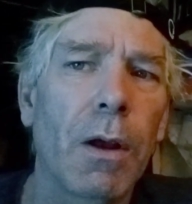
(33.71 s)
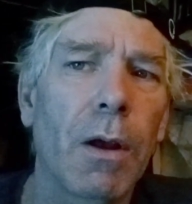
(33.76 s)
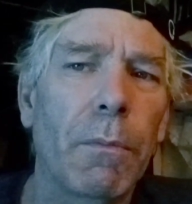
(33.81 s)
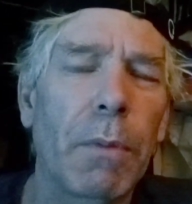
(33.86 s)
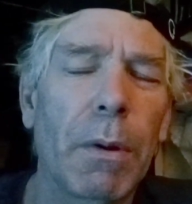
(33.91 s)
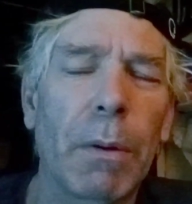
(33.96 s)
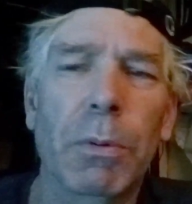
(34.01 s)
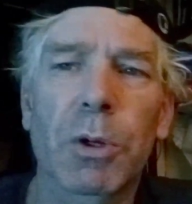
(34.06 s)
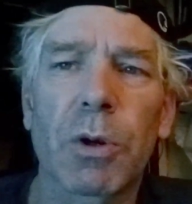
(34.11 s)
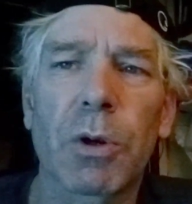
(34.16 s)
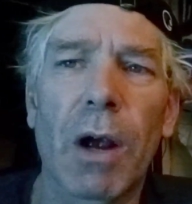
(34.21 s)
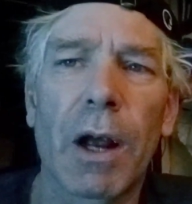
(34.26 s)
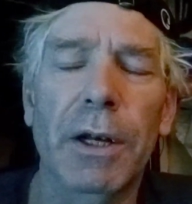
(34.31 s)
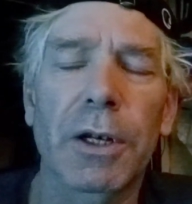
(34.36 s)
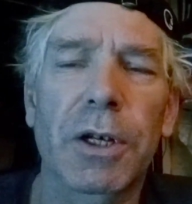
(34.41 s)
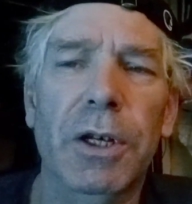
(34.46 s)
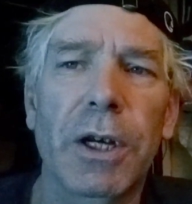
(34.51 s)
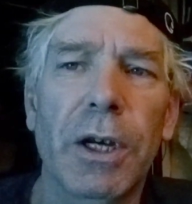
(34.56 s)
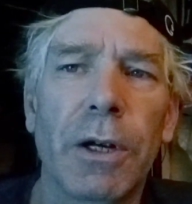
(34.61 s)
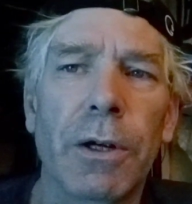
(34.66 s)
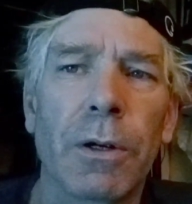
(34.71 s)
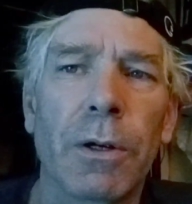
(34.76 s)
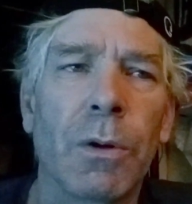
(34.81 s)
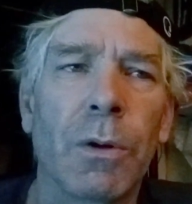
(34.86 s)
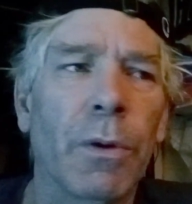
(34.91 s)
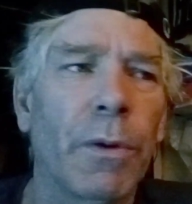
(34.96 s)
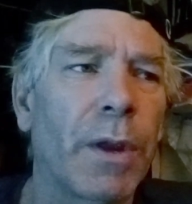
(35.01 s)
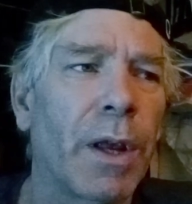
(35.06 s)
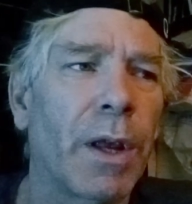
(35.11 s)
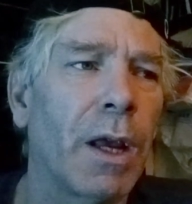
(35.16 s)
people trying to
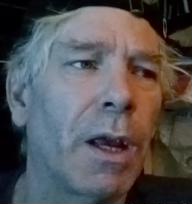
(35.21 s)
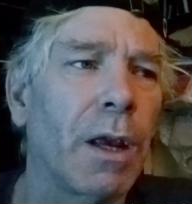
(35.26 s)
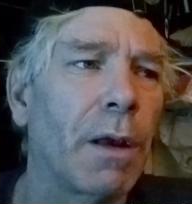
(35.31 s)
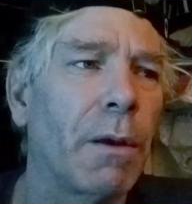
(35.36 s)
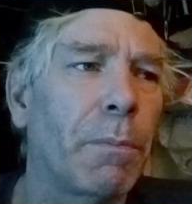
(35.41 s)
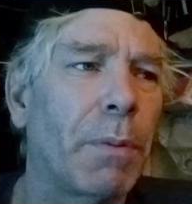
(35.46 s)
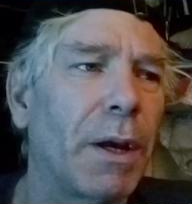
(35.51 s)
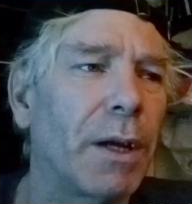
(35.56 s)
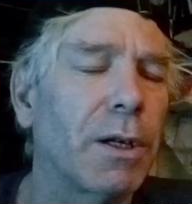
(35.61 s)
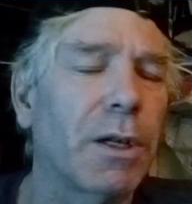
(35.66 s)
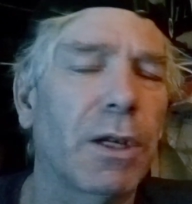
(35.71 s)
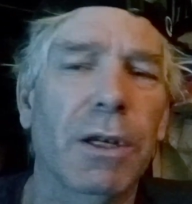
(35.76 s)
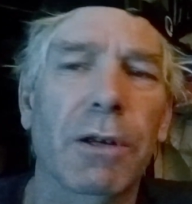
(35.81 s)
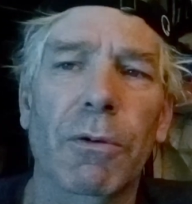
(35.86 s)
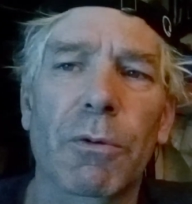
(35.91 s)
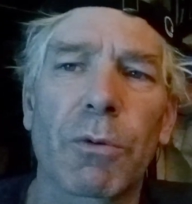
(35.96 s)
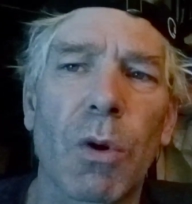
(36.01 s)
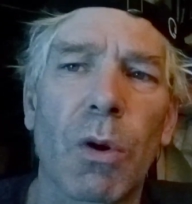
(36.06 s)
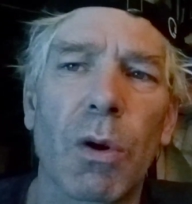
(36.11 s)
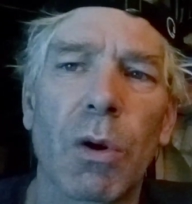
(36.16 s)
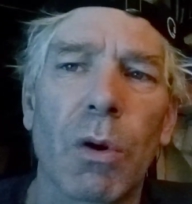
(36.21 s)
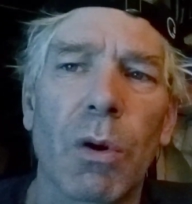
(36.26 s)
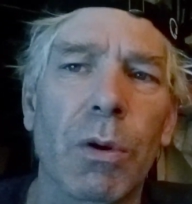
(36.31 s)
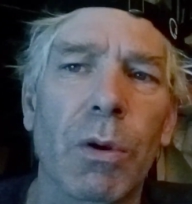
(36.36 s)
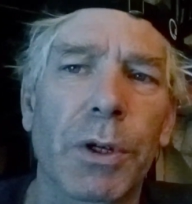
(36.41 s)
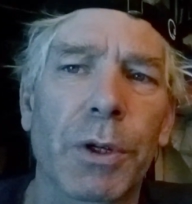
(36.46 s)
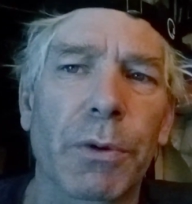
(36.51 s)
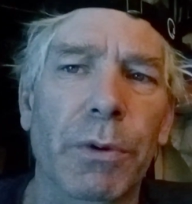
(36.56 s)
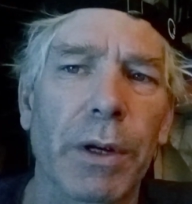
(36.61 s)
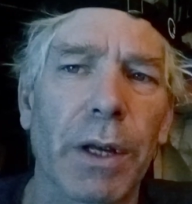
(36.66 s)
steal the pieces of raw oil
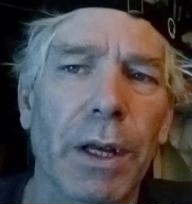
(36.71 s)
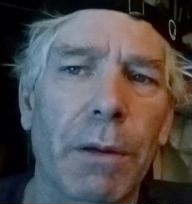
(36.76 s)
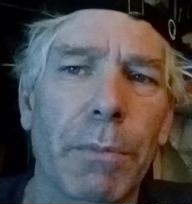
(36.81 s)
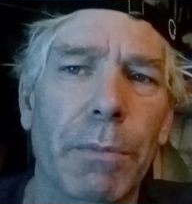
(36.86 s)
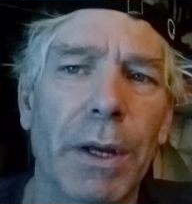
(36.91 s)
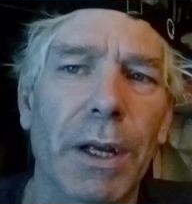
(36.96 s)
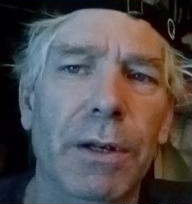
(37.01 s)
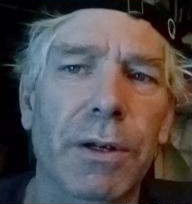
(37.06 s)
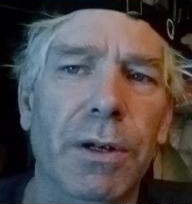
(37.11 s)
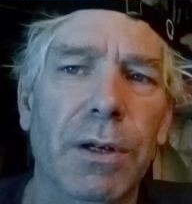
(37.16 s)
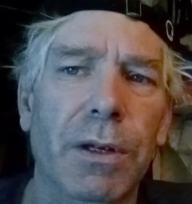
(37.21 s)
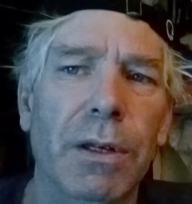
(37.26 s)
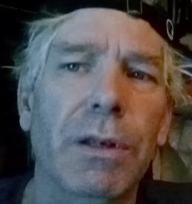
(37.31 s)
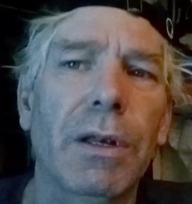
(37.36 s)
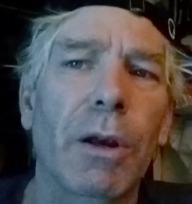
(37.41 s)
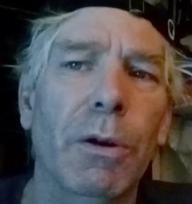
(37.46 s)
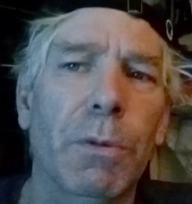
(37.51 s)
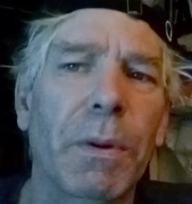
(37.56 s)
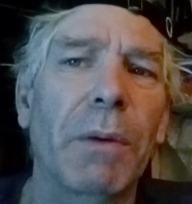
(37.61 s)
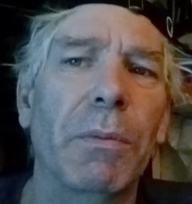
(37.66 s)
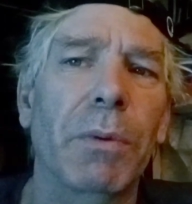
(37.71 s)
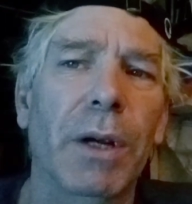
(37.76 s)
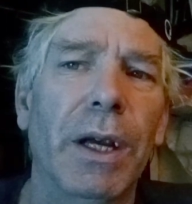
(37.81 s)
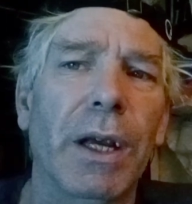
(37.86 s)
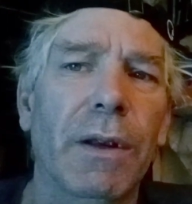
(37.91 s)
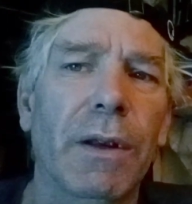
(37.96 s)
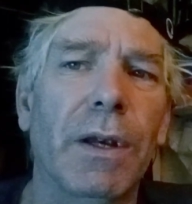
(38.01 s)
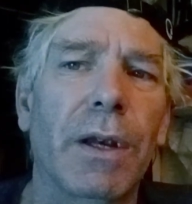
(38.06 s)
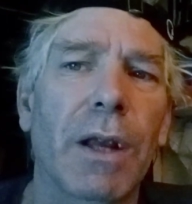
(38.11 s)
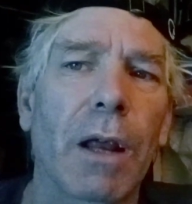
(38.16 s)
drilling bits, these people can
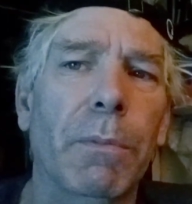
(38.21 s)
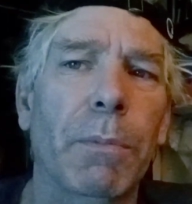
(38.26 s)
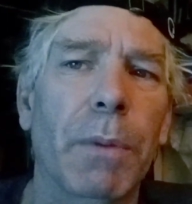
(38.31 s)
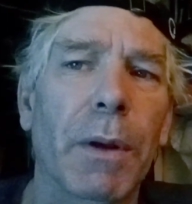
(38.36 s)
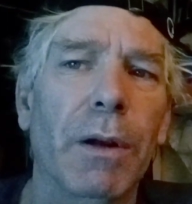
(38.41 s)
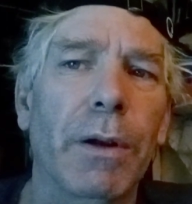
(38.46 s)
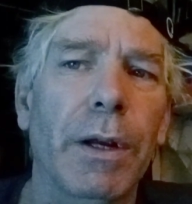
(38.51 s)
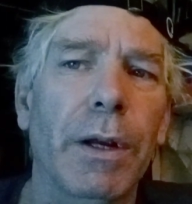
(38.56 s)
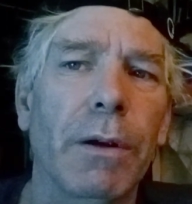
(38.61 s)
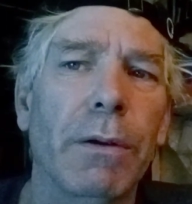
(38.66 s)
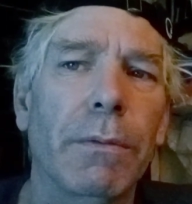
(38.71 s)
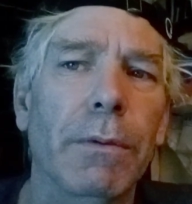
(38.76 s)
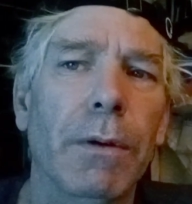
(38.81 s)
get the death penalty